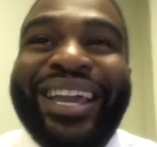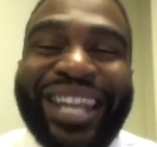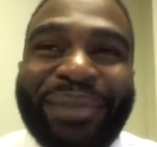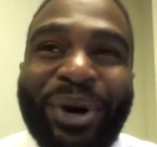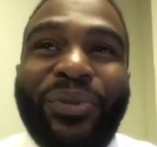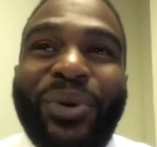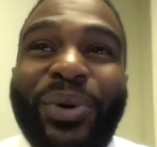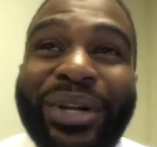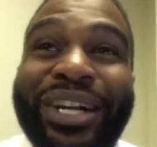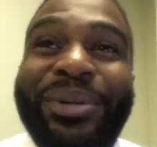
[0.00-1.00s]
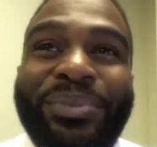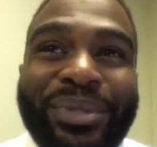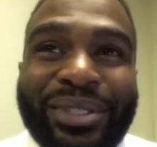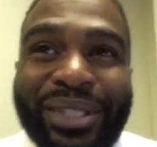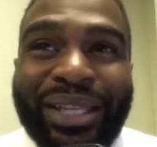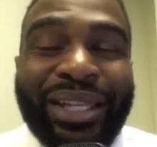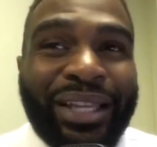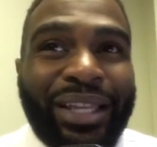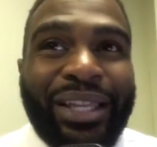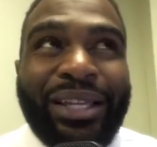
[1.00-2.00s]
They both woke up in
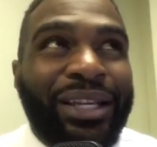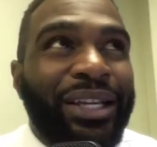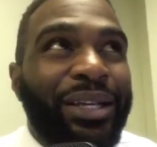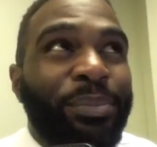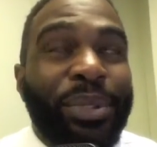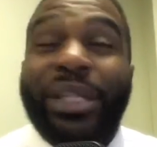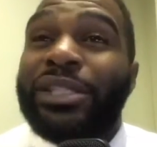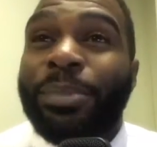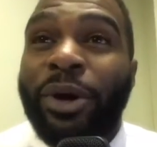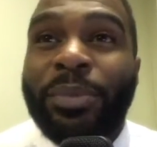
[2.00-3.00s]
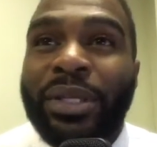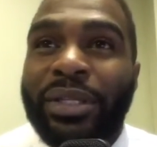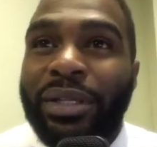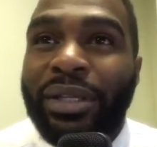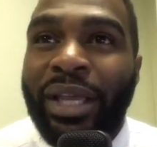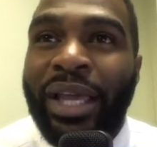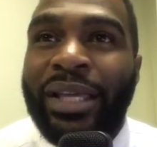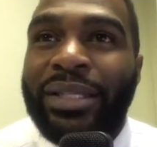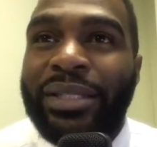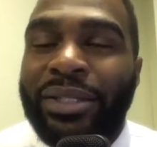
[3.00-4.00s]
the police department,
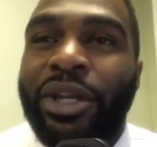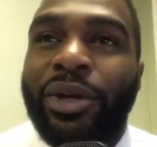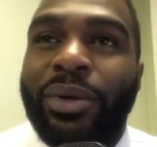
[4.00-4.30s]
and, you know.